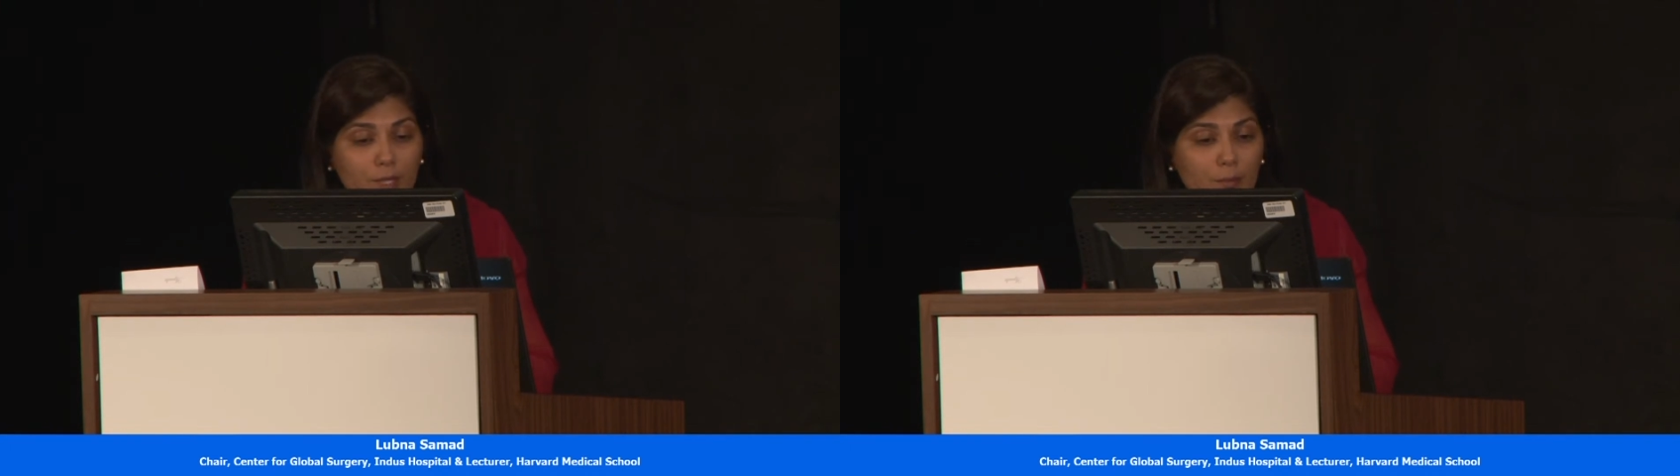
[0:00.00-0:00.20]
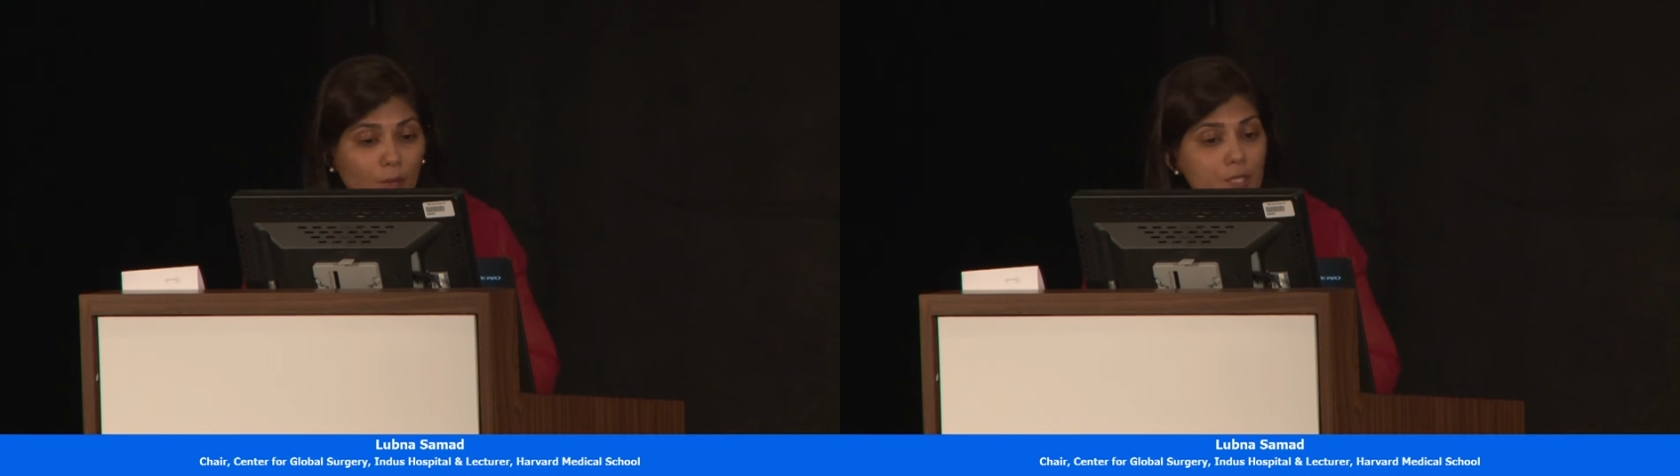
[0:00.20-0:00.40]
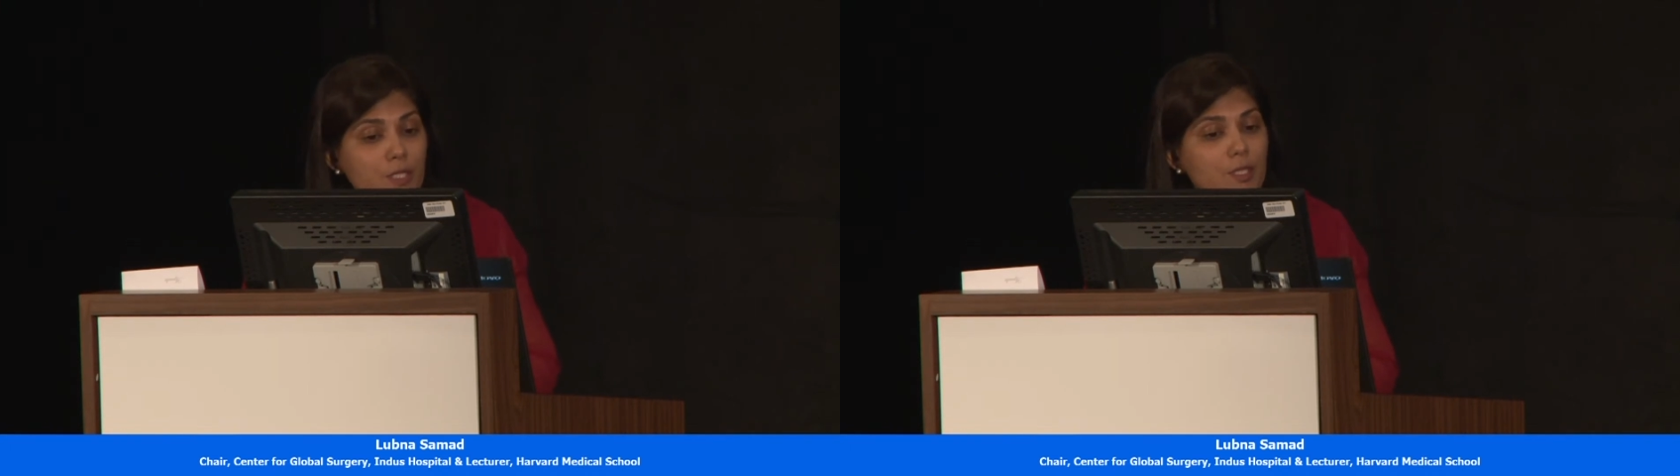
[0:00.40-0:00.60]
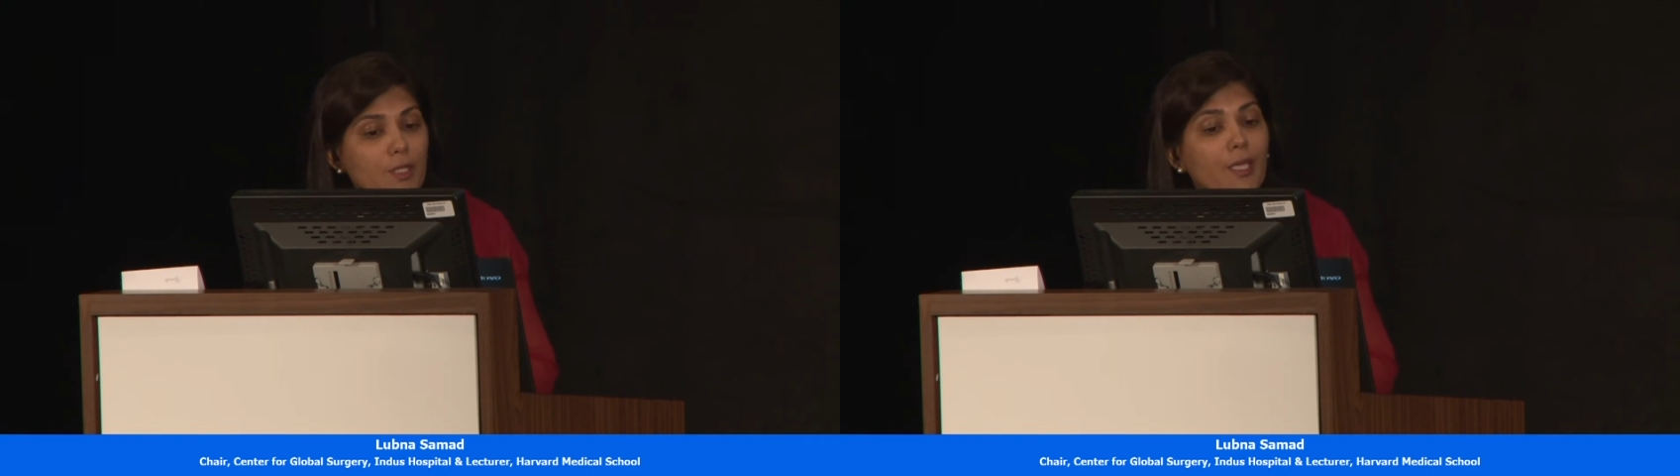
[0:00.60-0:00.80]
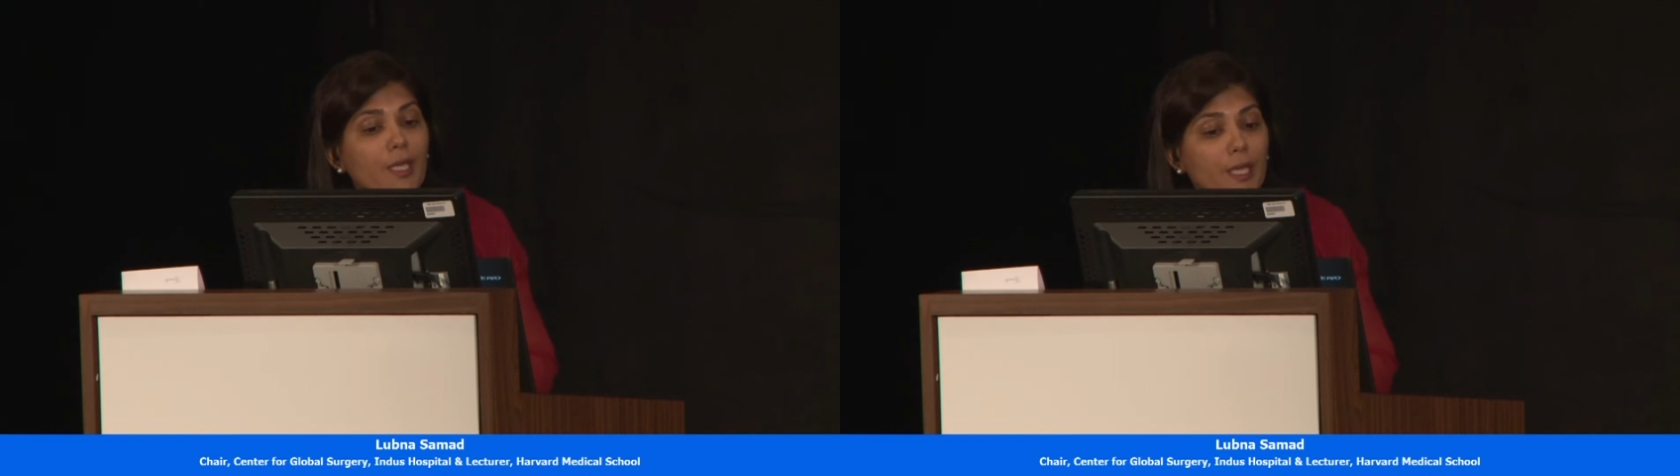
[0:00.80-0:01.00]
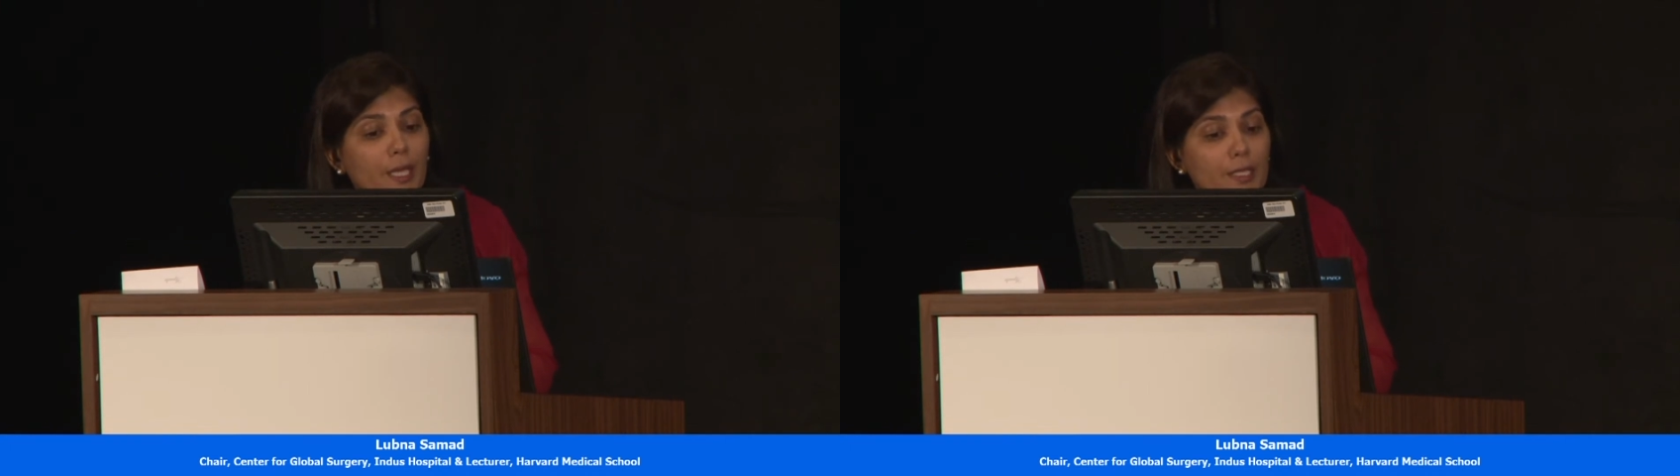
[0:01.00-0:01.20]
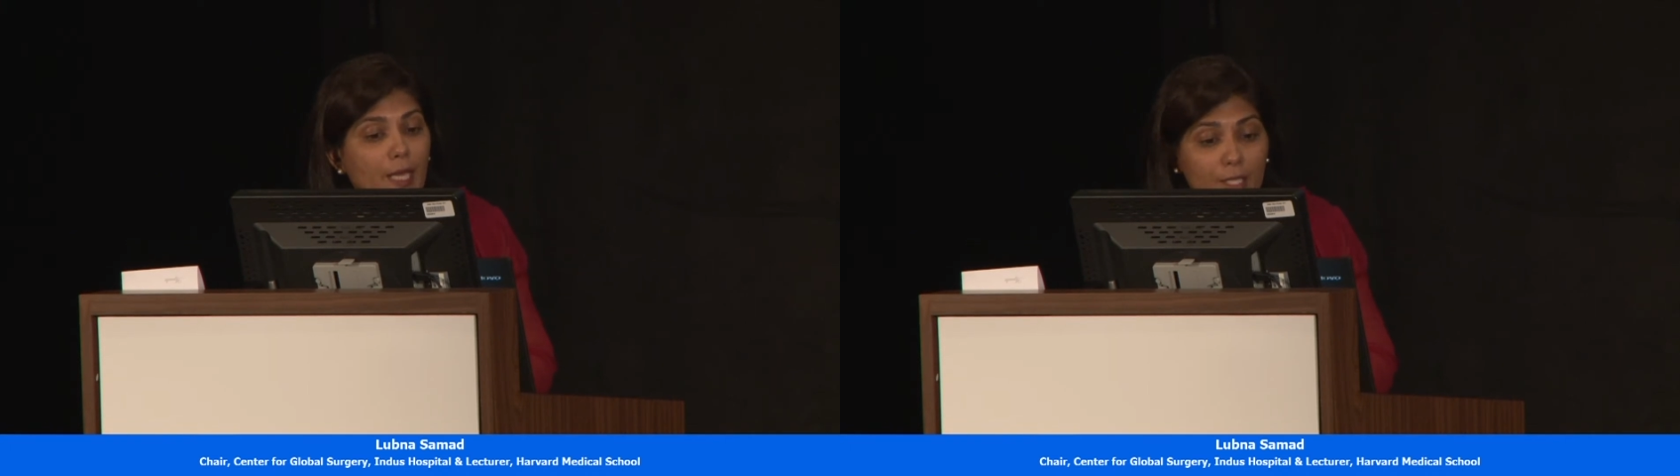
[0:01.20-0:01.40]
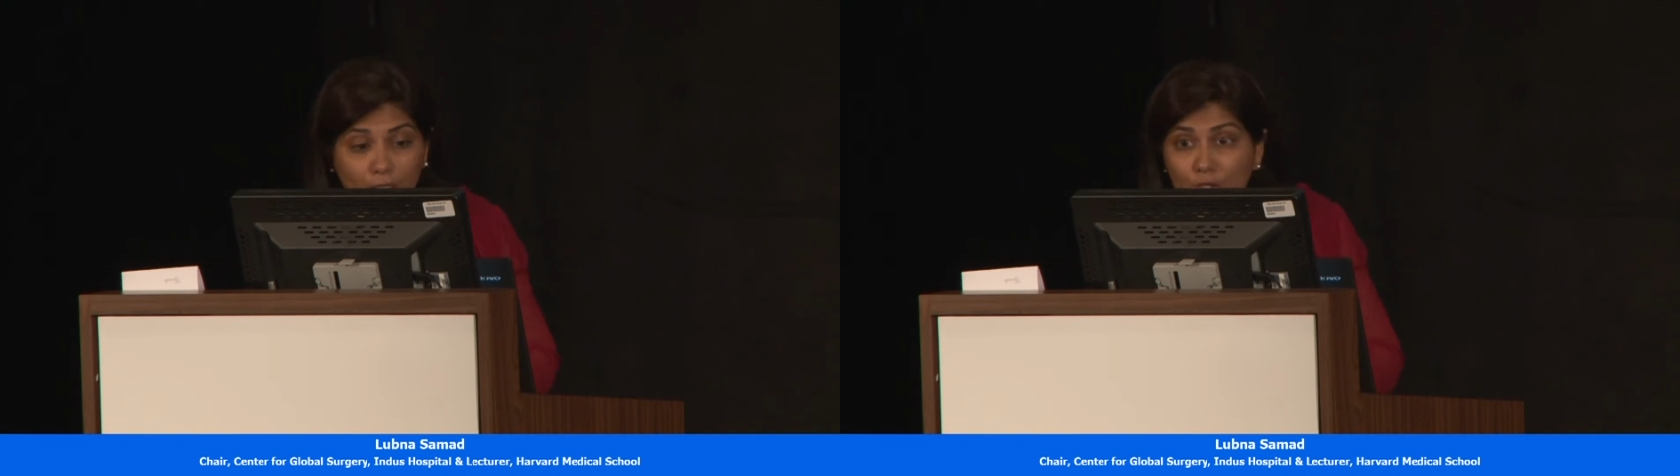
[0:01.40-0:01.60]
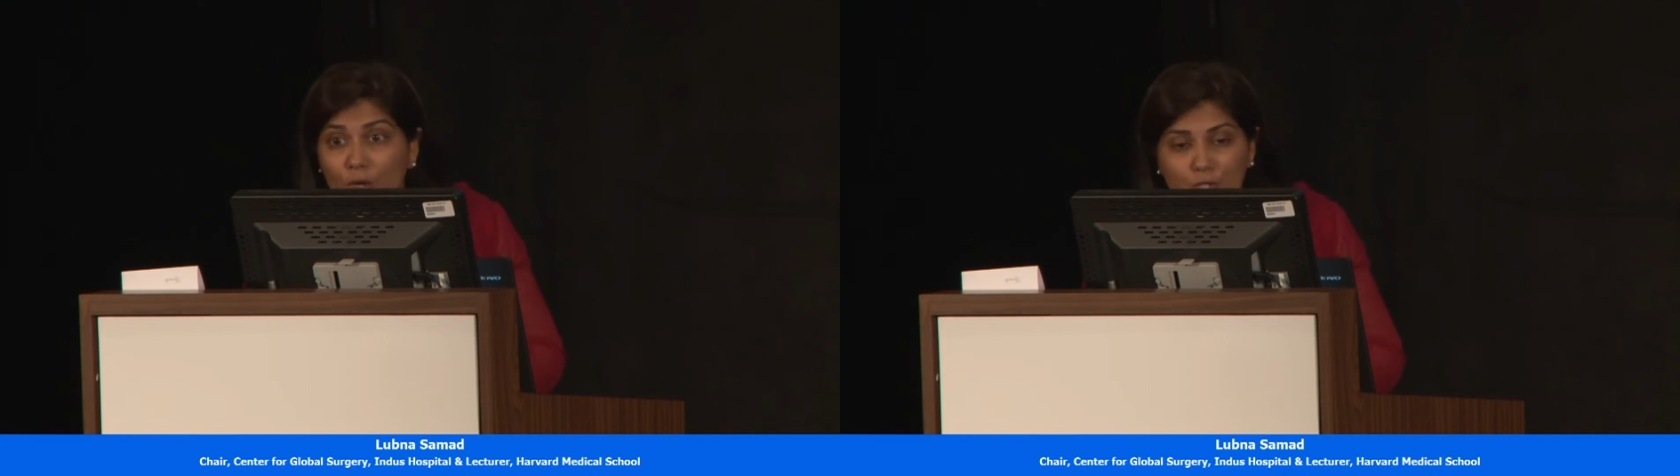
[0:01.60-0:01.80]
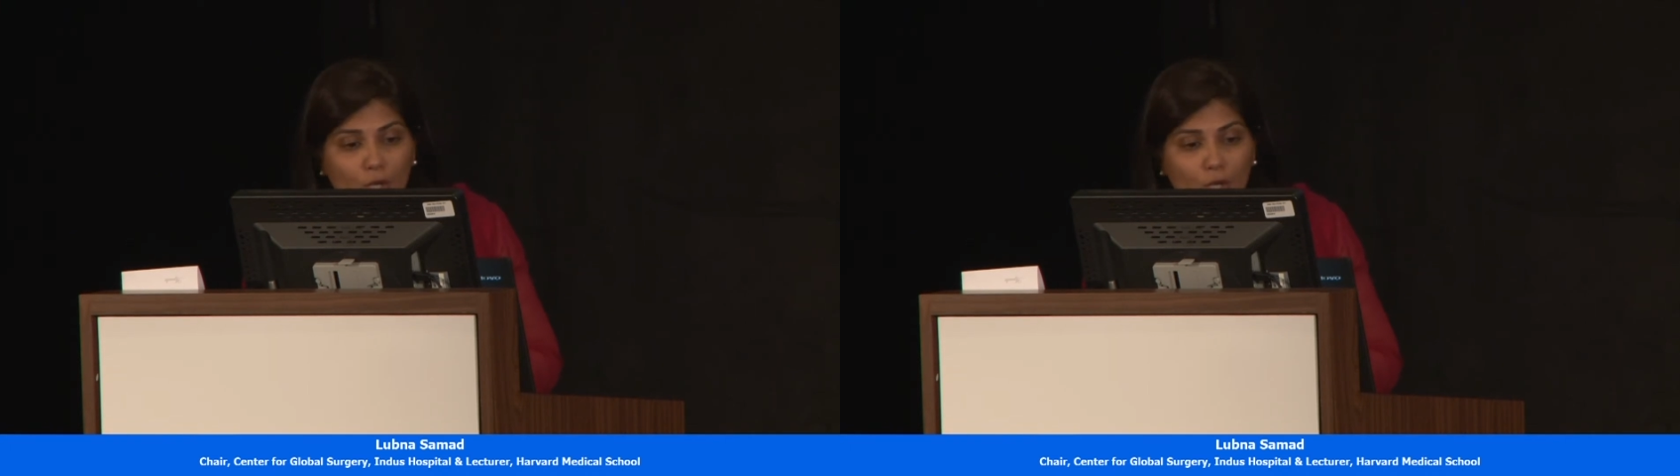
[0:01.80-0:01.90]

in Boston and Dr.